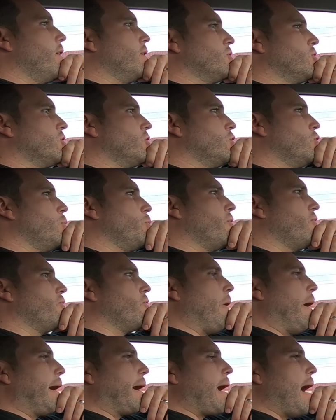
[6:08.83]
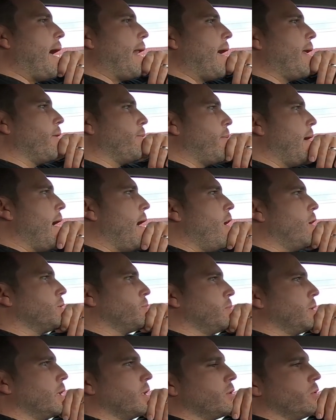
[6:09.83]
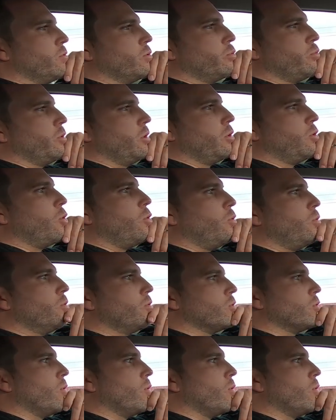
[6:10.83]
just before I got out of my house, because it was really cold.